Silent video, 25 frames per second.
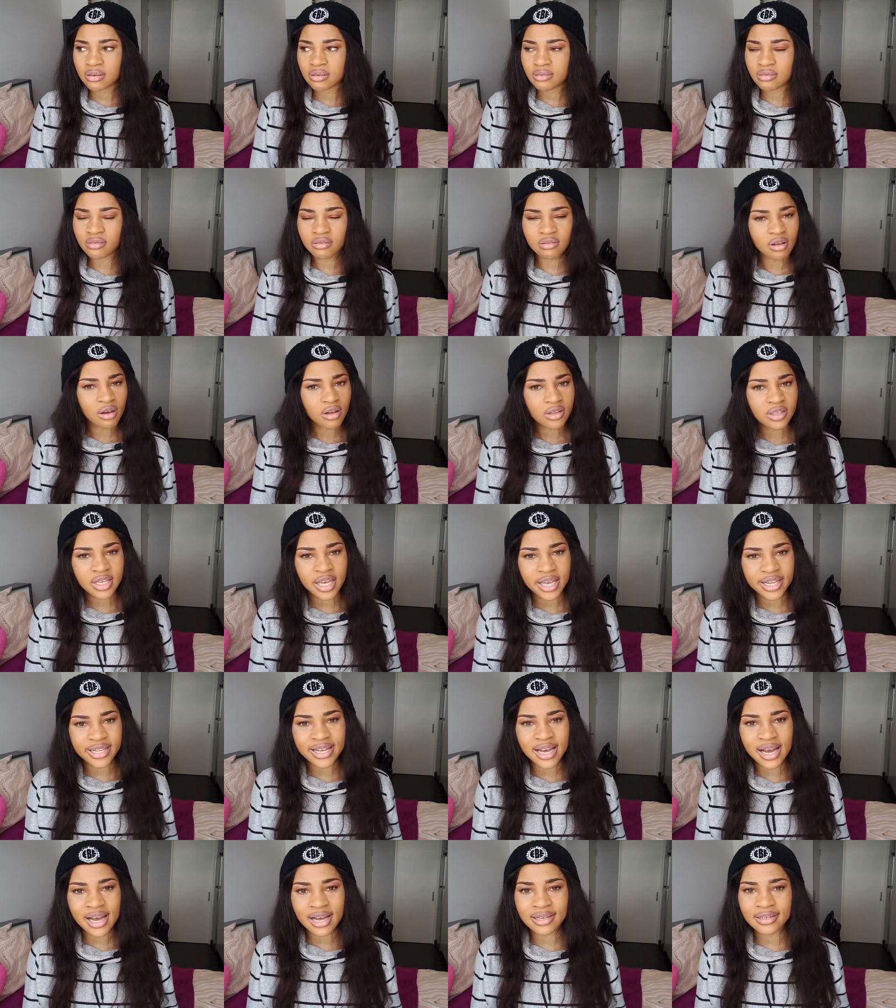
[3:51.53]

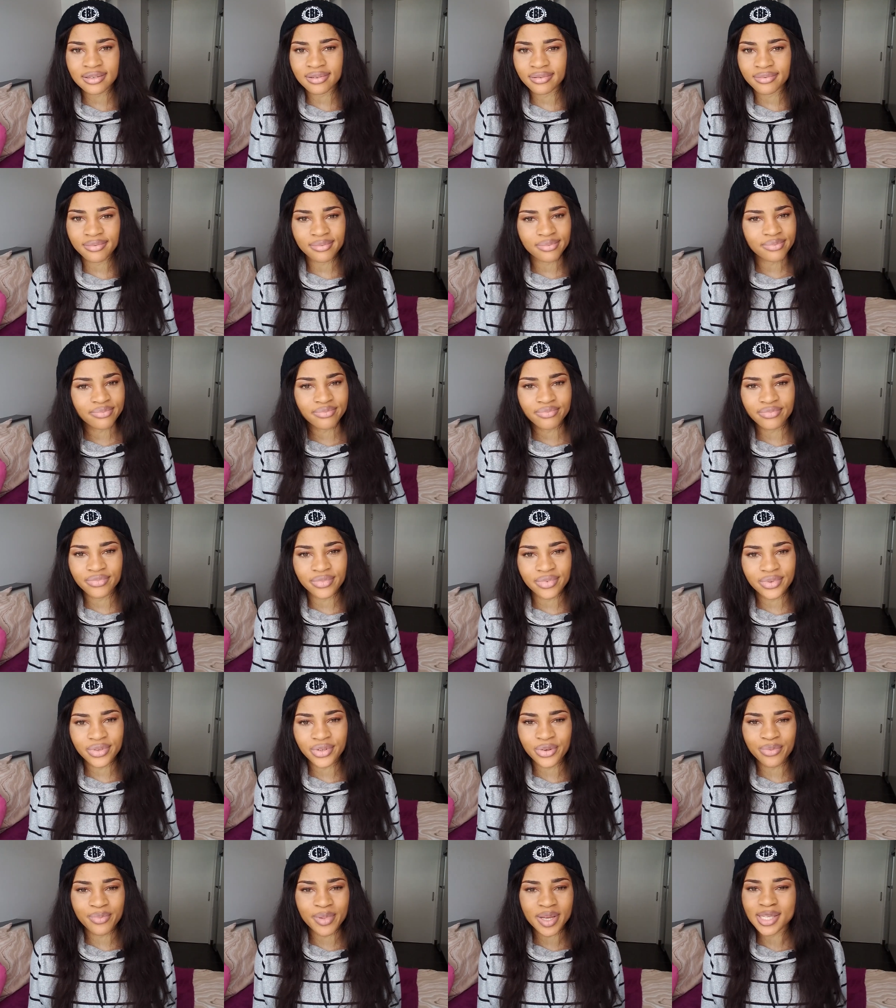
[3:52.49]
Non-catered,
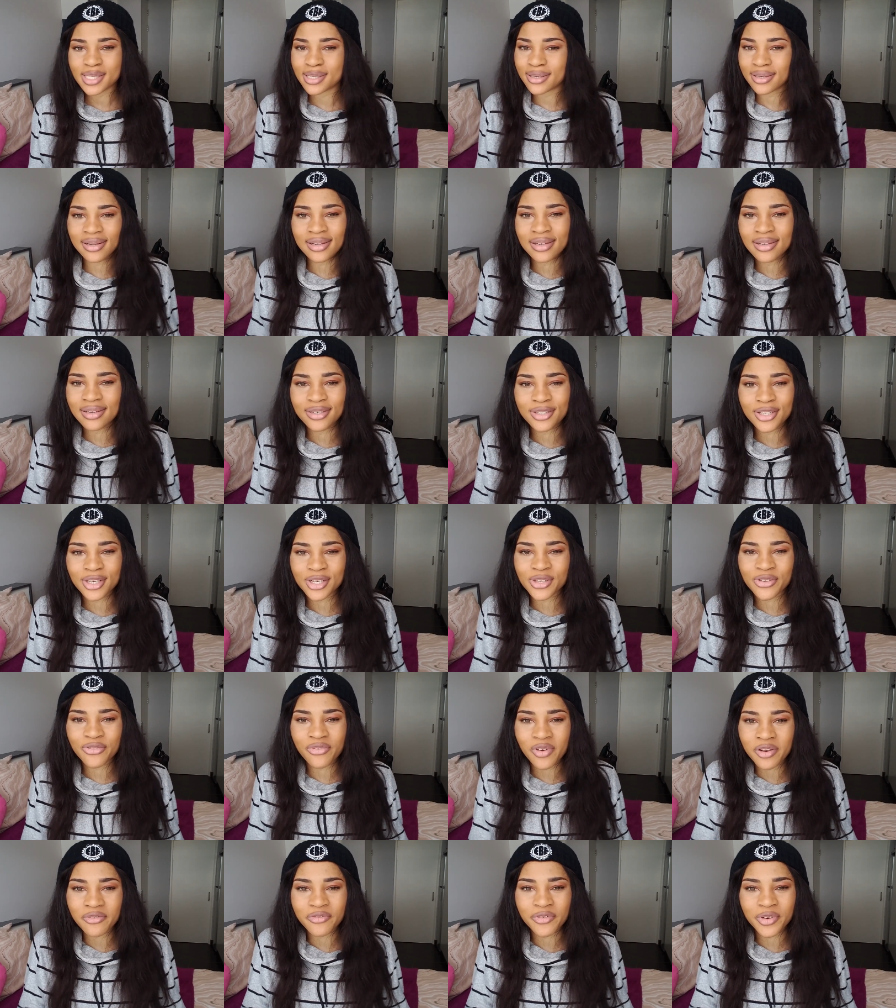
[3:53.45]
you basically just
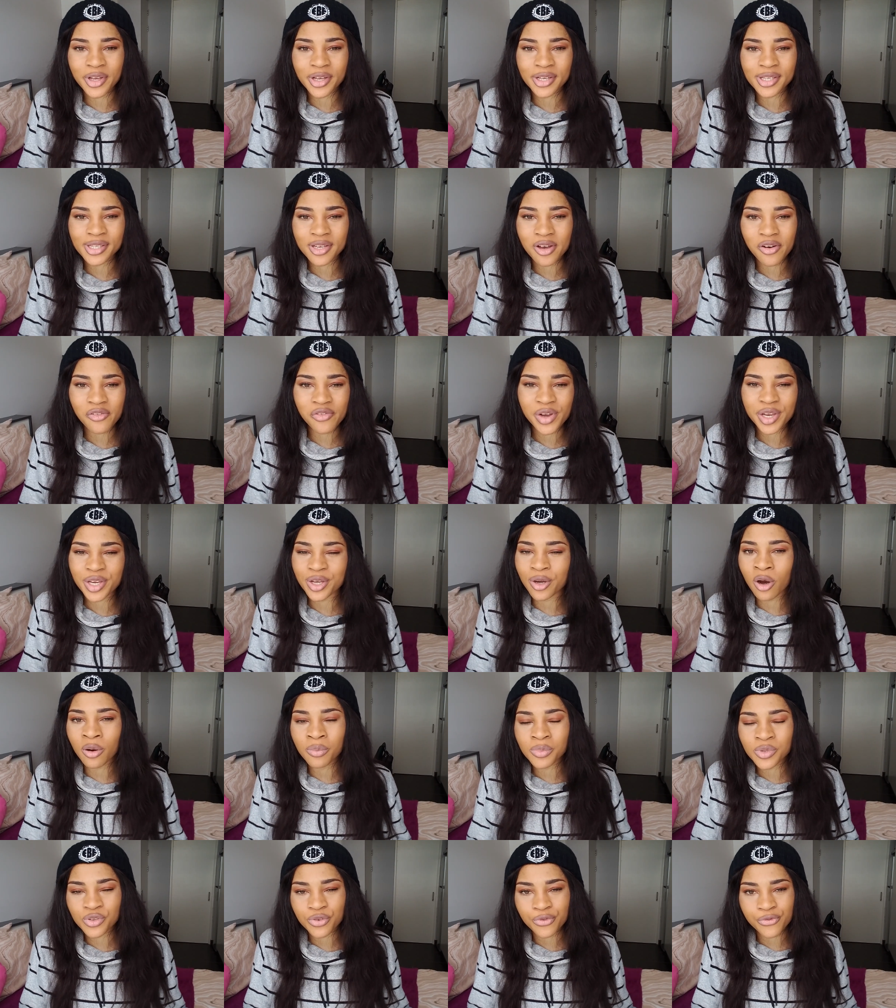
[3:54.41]
fend for yourself when it
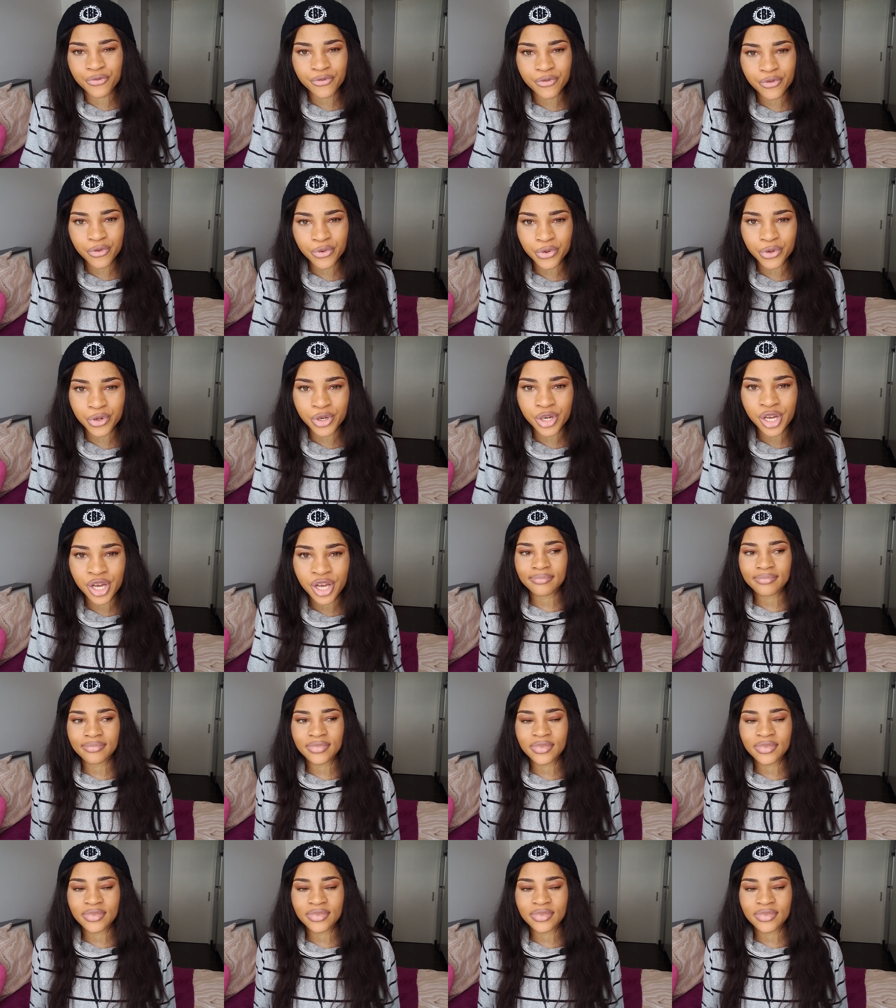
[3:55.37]
comes to food.